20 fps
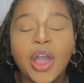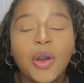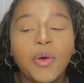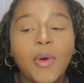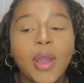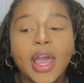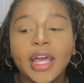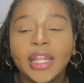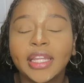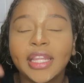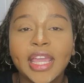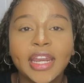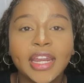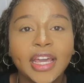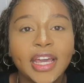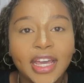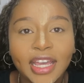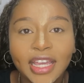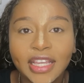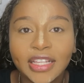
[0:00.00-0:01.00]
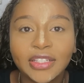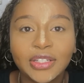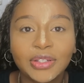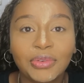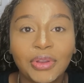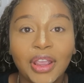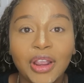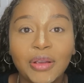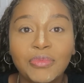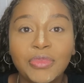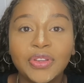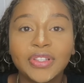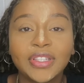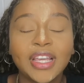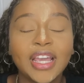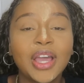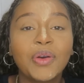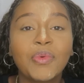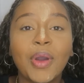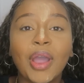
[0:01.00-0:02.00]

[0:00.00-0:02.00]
When Elena is doing her music,